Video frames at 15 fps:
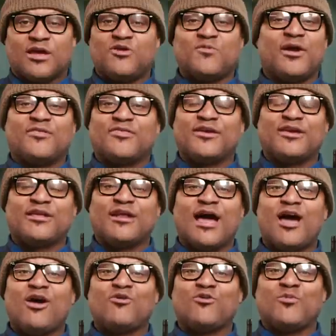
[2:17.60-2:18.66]
And you might thinking,
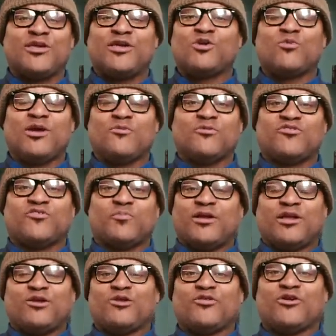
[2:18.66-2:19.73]
how do we get away with
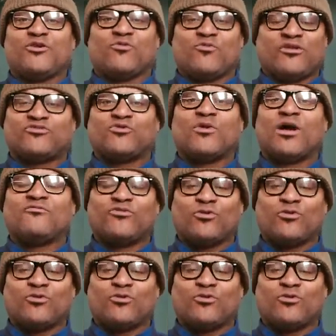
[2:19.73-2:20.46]
spitting on the restaurant